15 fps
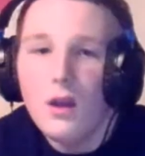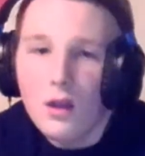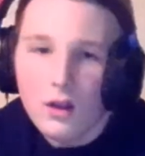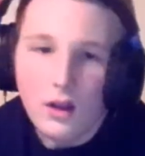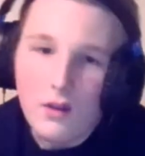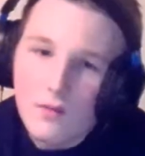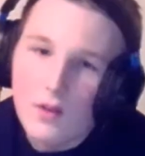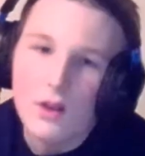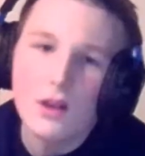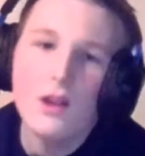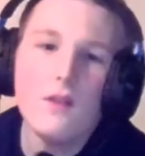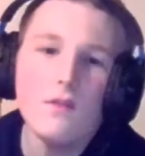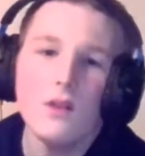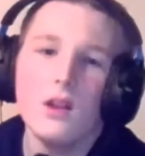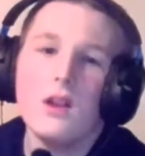
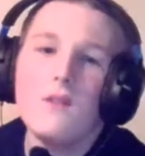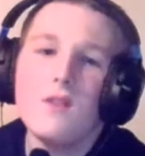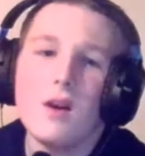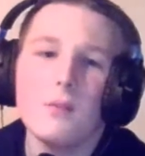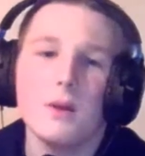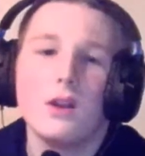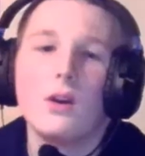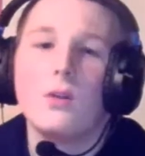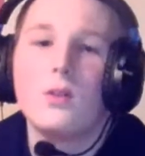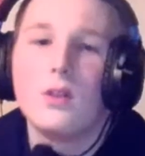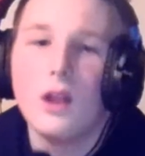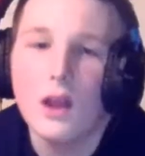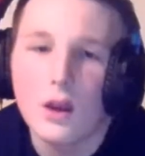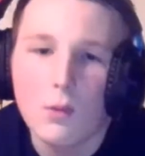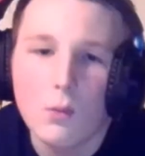leave down below
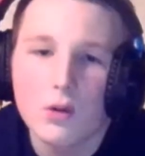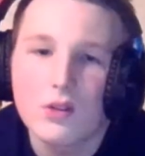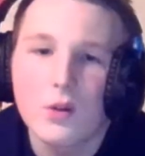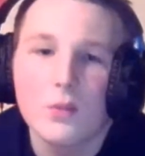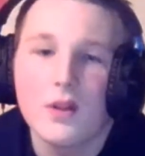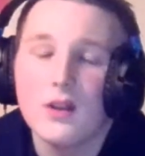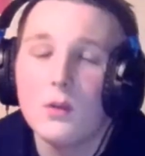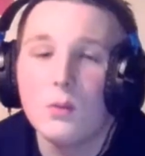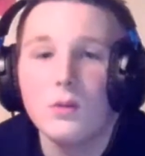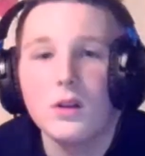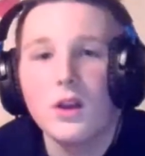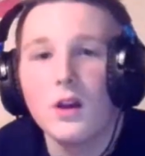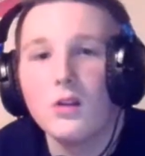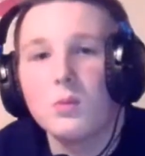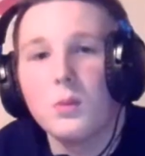like what top 10 you
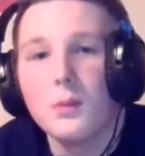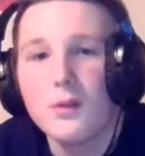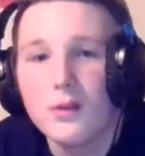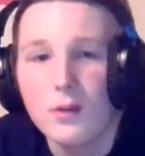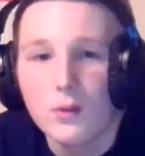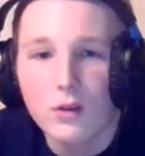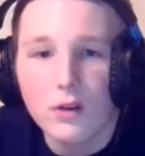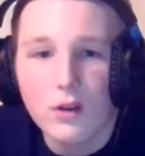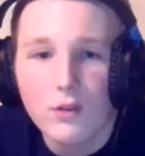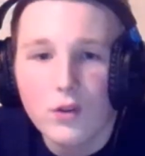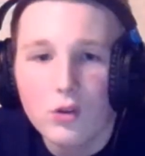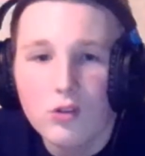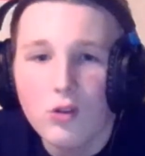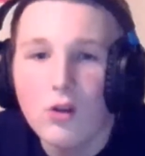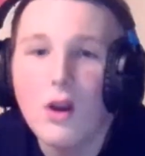guys want me to do in the near
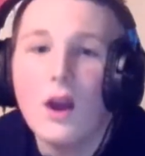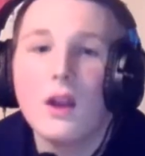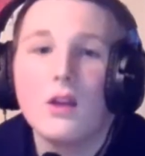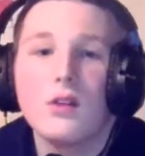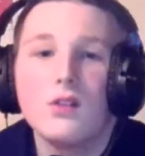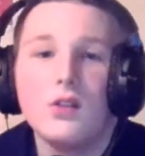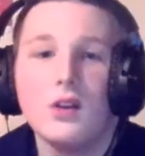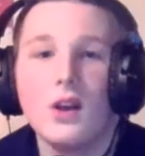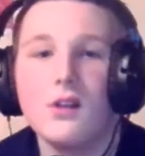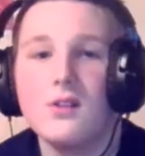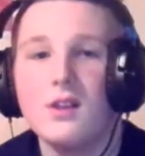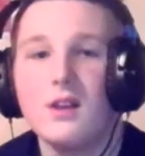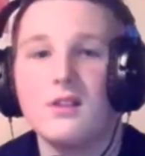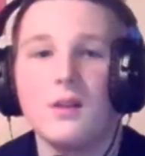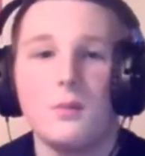future, and I'll see you guys in
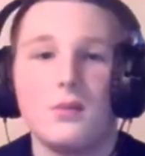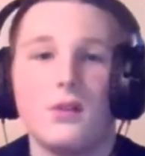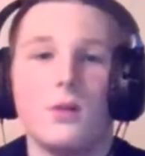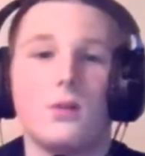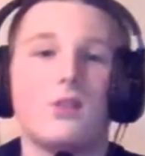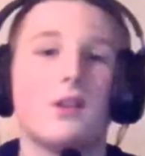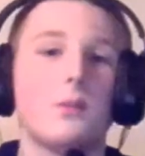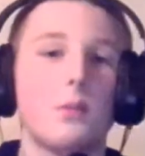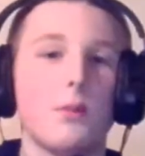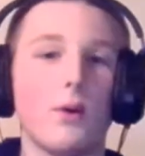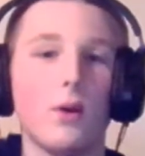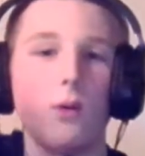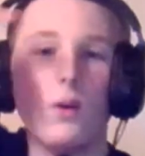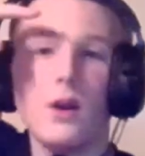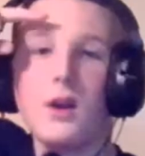the next episode. Seth
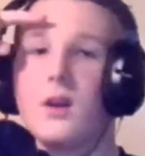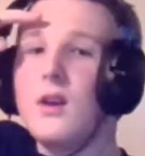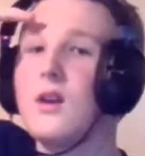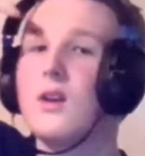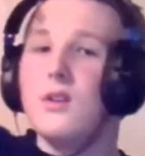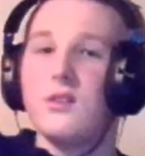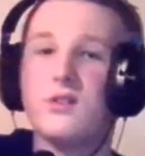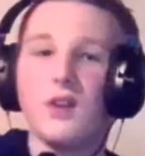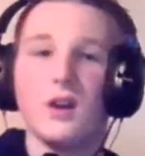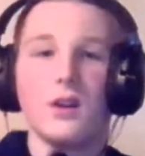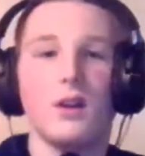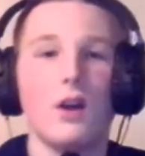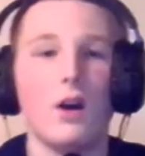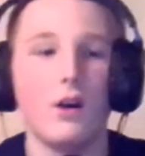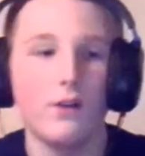Rollins, signing
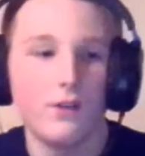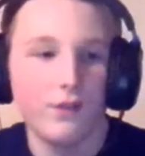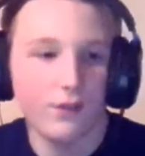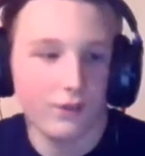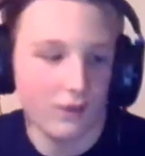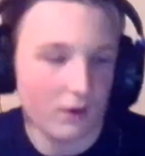off.